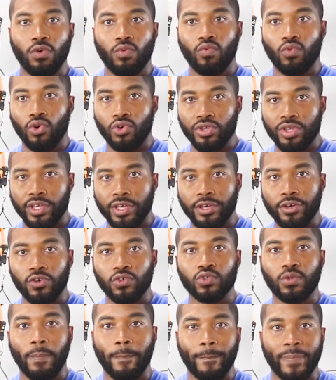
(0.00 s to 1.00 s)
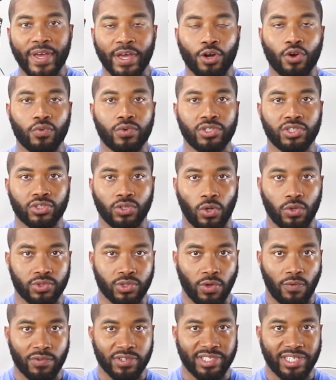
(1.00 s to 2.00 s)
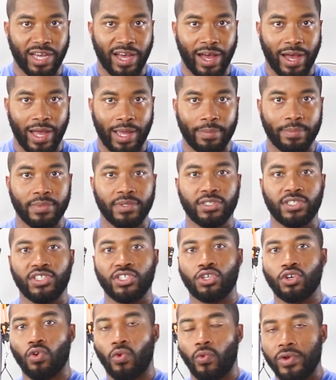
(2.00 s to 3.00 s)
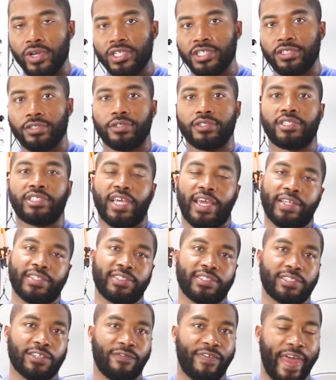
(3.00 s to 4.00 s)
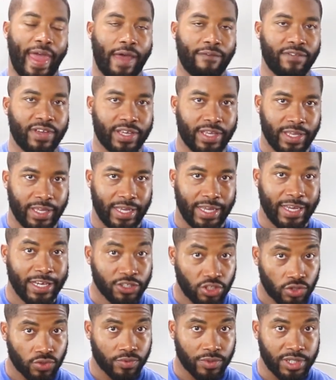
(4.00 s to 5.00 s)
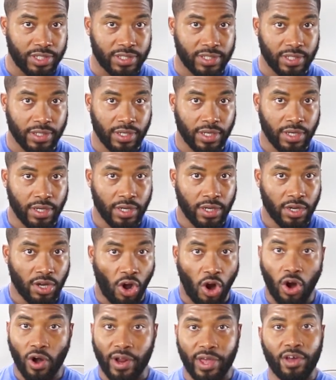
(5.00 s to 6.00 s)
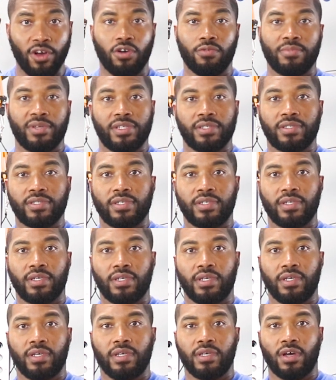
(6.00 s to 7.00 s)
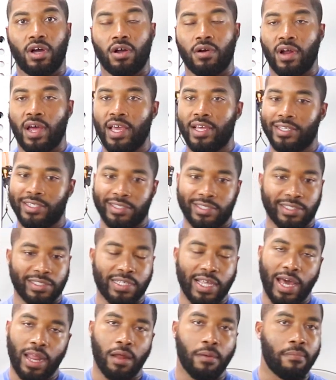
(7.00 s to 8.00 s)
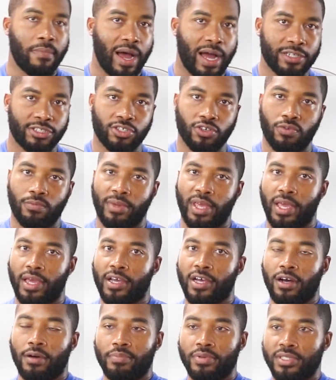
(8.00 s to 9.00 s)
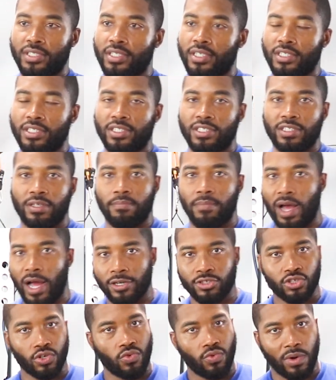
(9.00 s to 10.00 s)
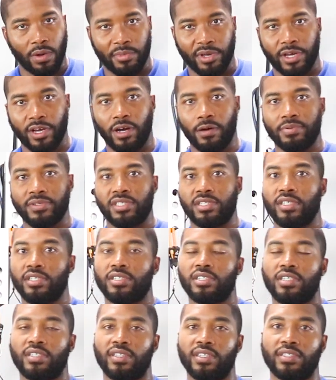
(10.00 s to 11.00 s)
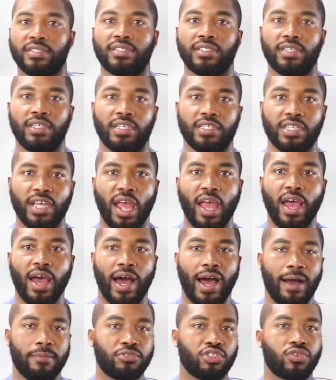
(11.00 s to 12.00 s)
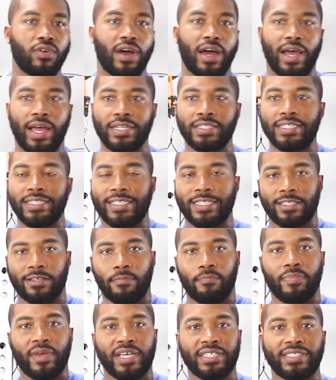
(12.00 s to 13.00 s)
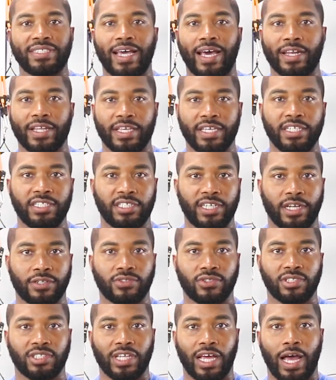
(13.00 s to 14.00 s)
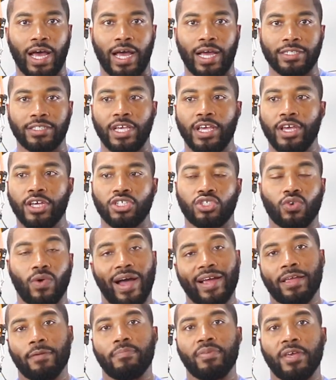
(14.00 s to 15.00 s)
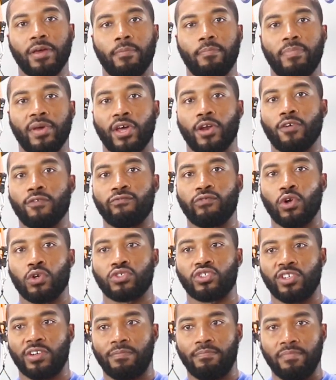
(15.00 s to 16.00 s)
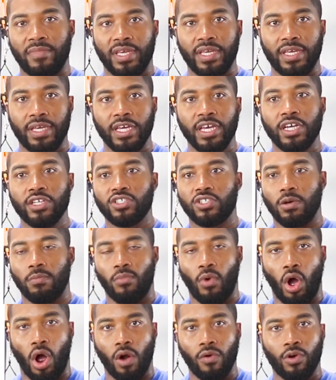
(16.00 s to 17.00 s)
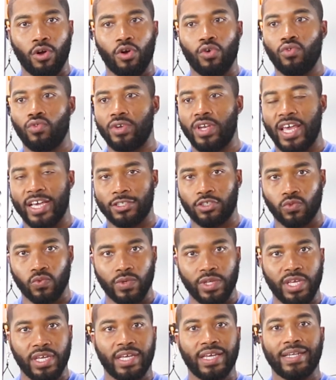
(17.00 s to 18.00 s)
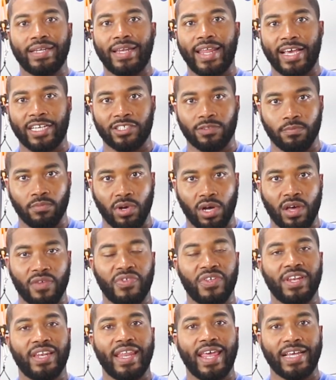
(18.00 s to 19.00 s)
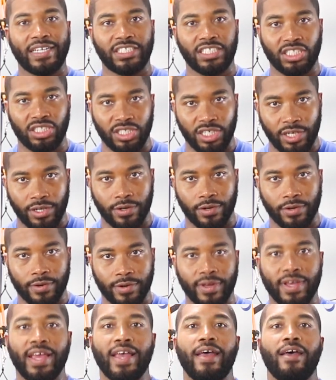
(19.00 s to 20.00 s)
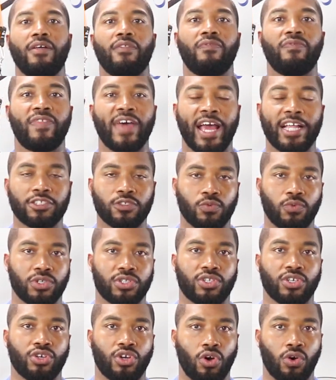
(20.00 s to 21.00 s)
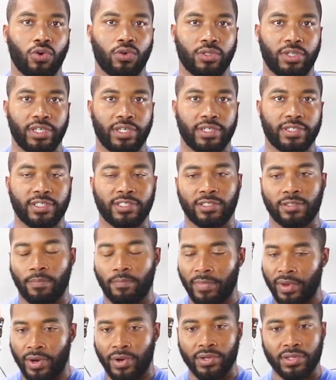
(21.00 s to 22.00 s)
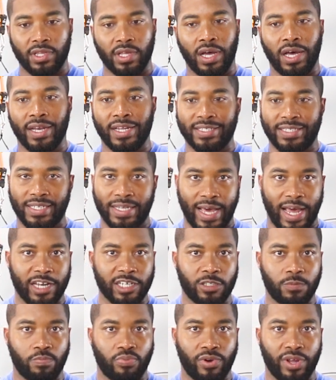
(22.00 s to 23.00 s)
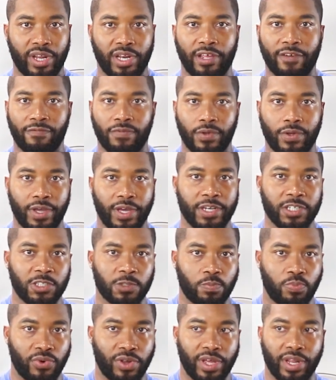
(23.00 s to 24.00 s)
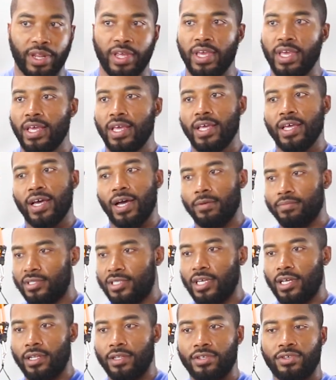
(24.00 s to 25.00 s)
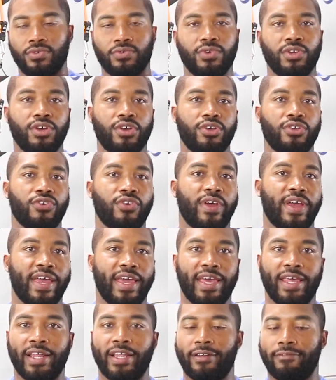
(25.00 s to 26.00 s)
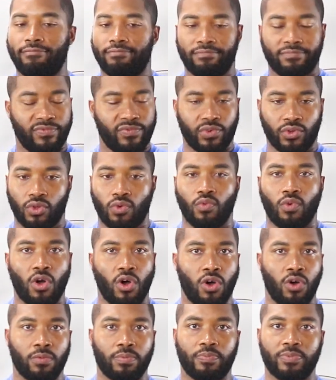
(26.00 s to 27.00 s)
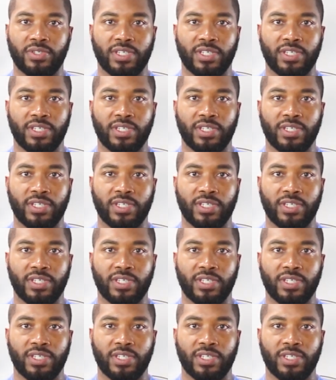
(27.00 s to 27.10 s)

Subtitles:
will yield better results over time, decrease your chances of having injuries or ailments. All right, this is not a macho man competition, macho woman competition. This is, I'm trying to get the best out of each exercise so I can be a better version of me tomorrow, next week, next month, next year. That's what the goal is. It's a marathon, it's not a sprint. If you're in a sprint, I'm telling you, you're headed for the wrong